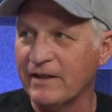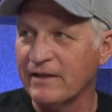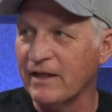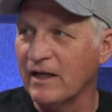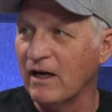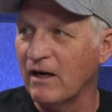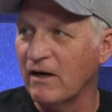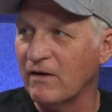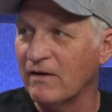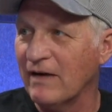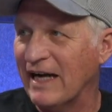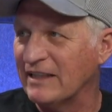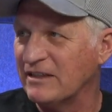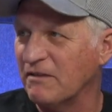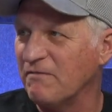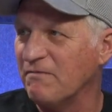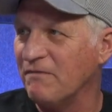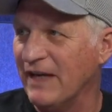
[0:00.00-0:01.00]
you know,
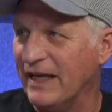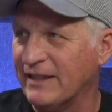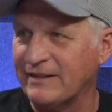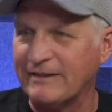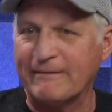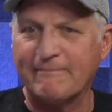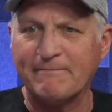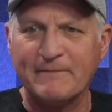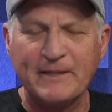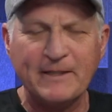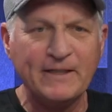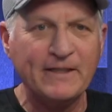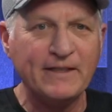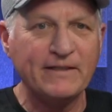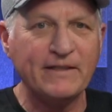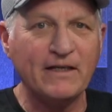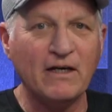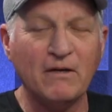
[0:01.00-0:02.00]
as a victim
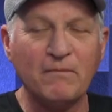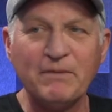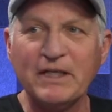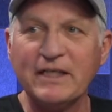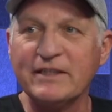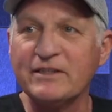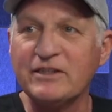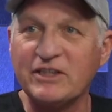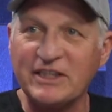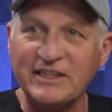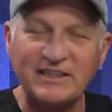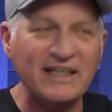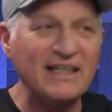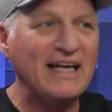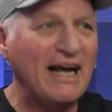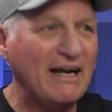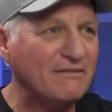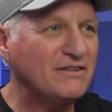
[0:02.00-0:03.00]
you know, because she
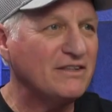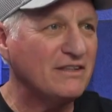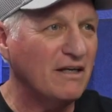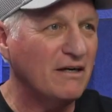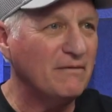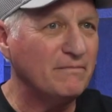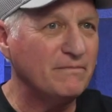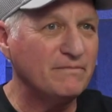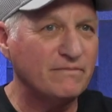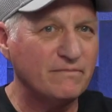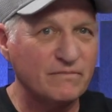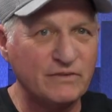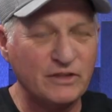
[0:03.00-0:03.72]
did have some,